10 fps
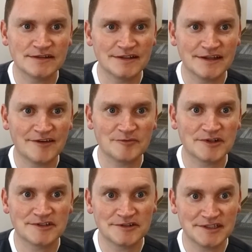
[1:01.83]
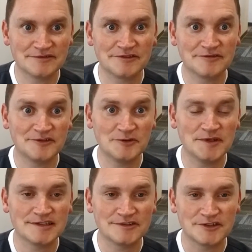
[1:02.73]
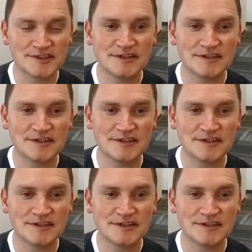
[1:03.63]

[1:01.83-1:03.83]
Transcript: and they haven't brushed their teeth for a few weeks, and they're just